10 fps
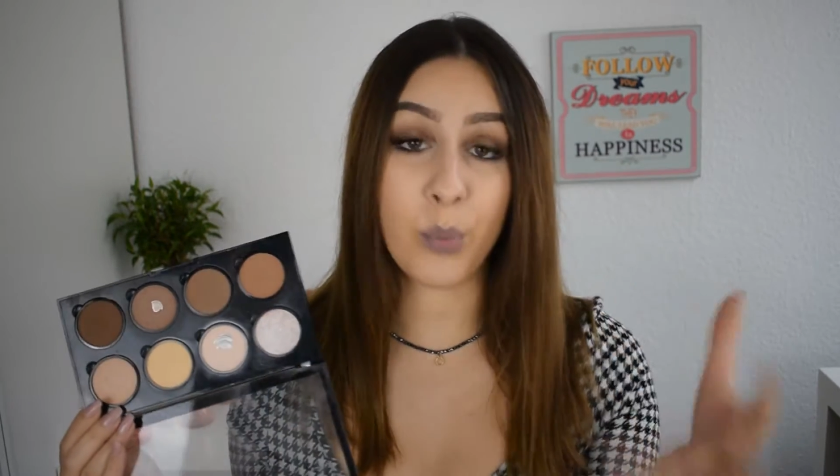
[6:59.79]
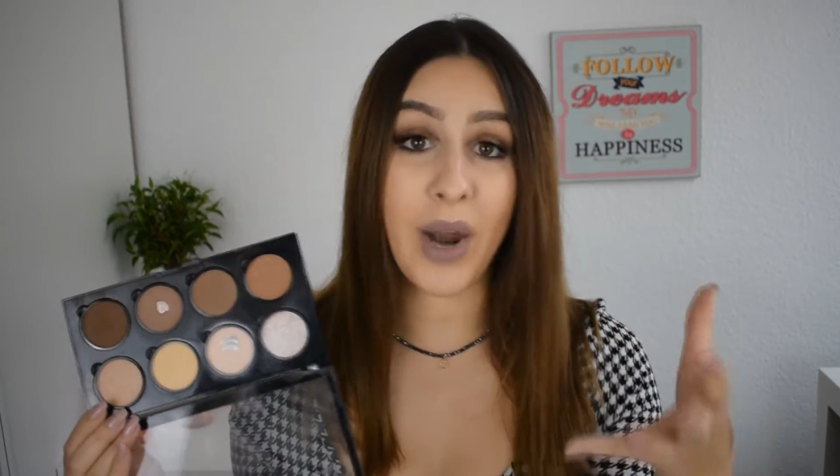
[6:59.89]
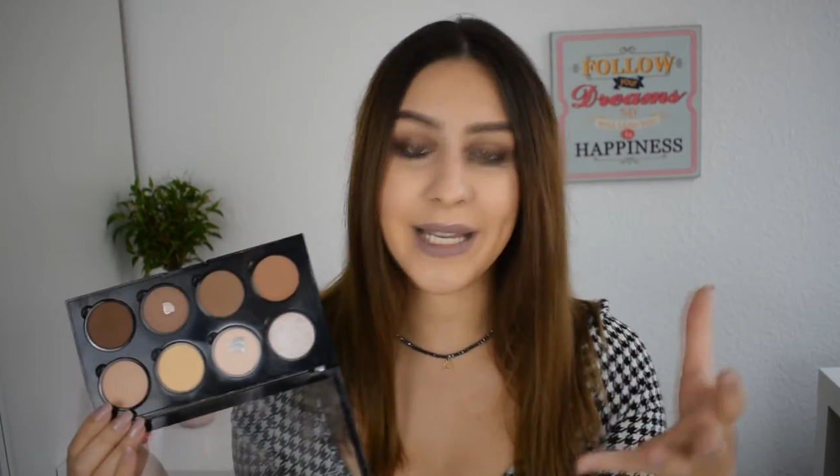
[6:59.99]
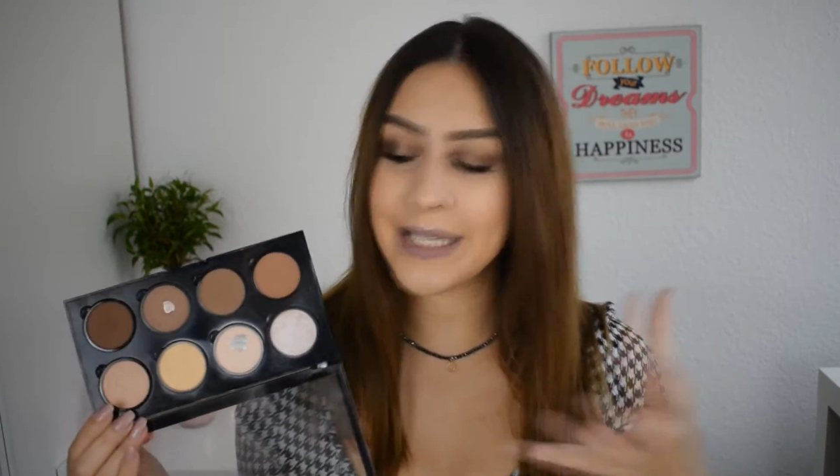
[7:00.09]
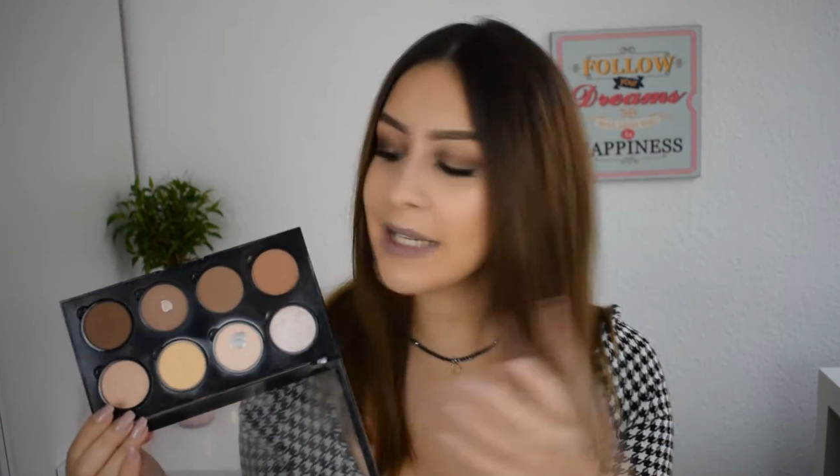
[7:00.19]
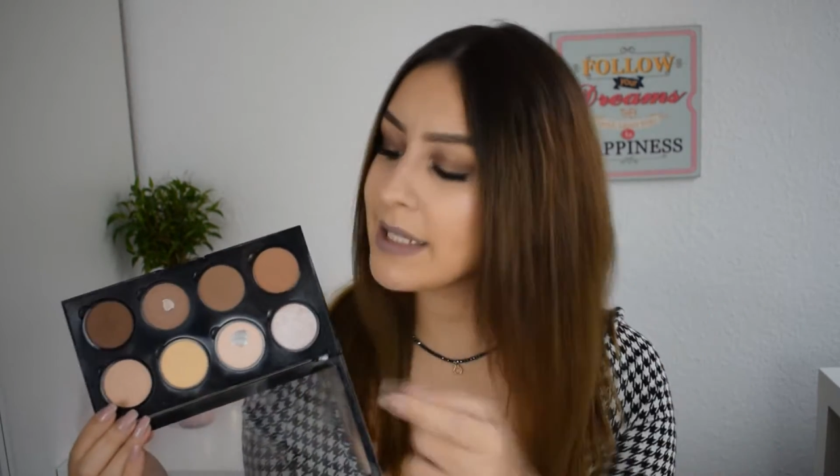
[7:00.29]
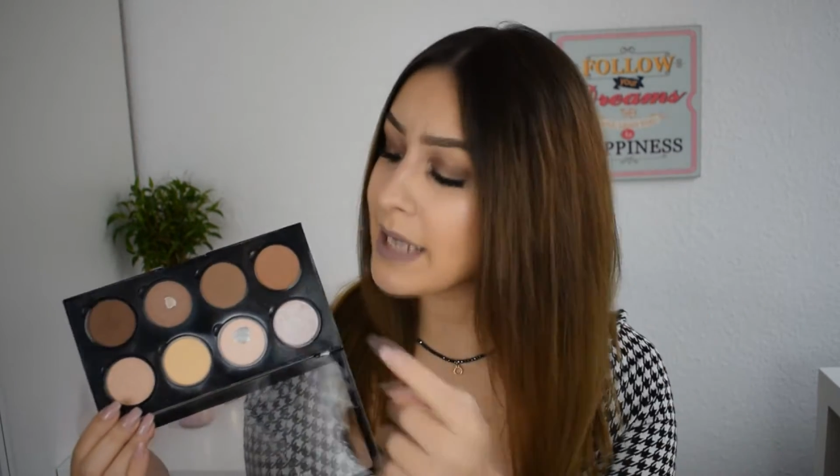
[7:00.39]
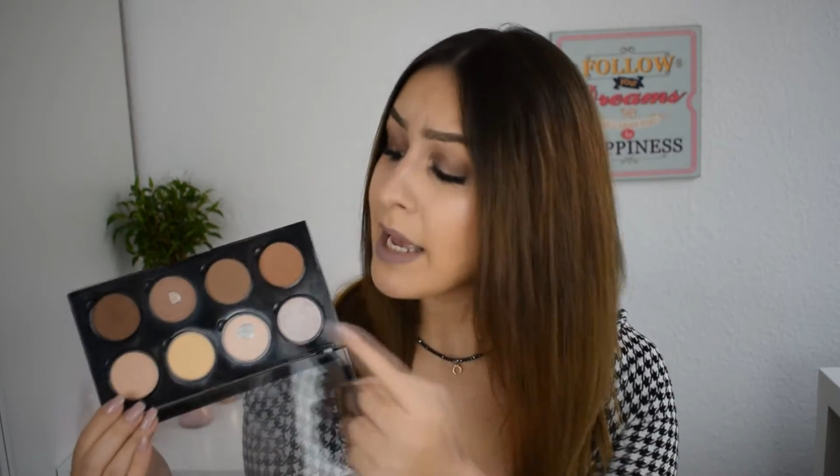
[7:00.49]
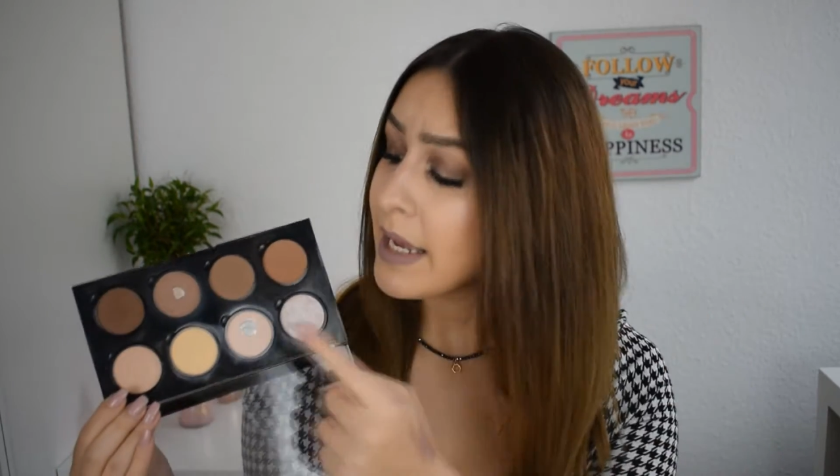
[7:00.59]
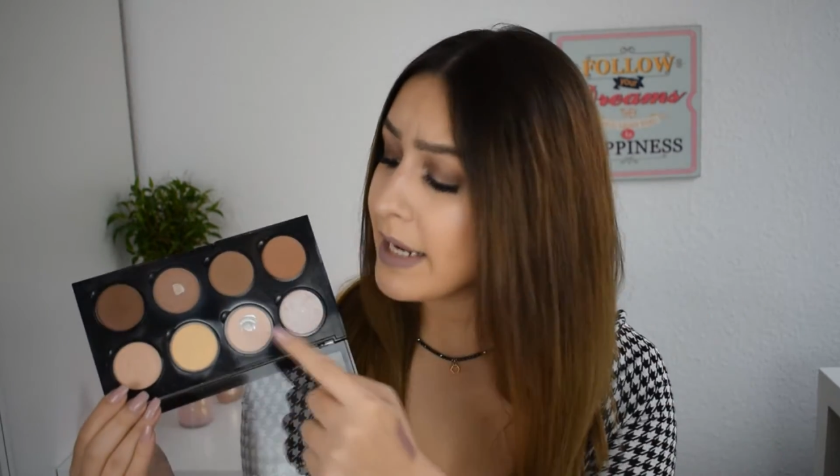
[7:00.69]
brightness.
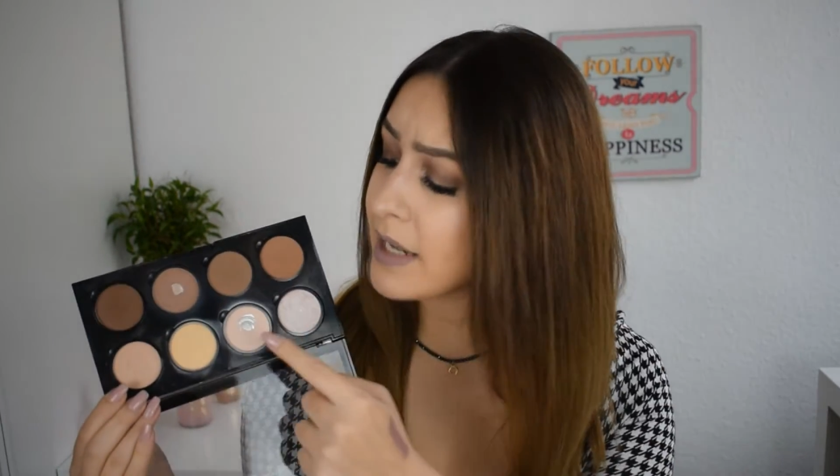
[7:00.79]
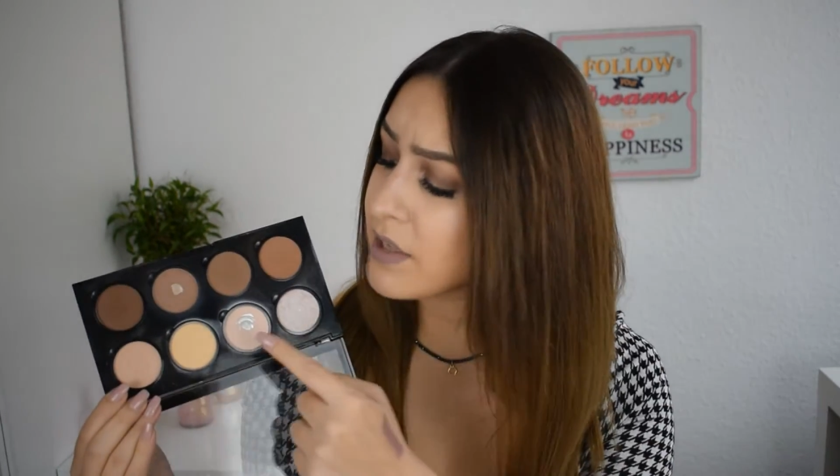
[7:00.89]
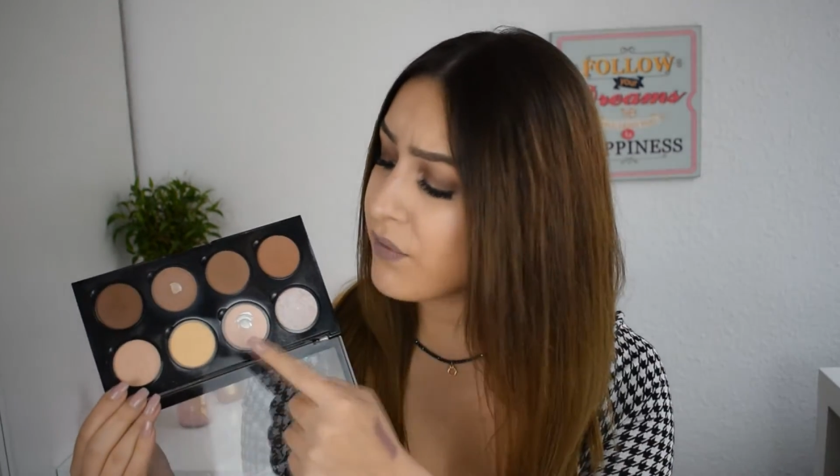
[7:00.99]
It does a